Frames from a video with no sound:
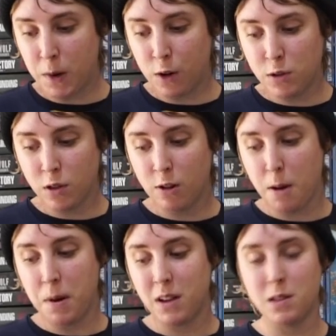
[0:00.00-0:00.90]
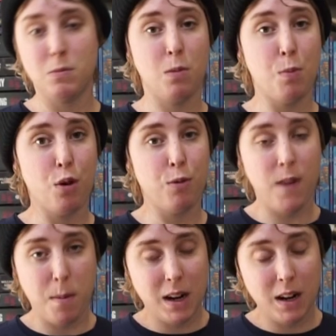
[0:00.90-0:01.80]
but also a person with both
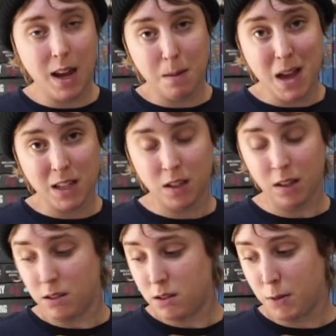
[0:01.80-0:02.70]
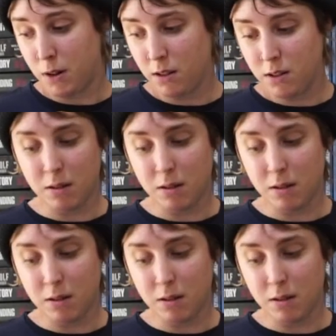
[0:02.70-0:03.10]
feminine and masculine spirit.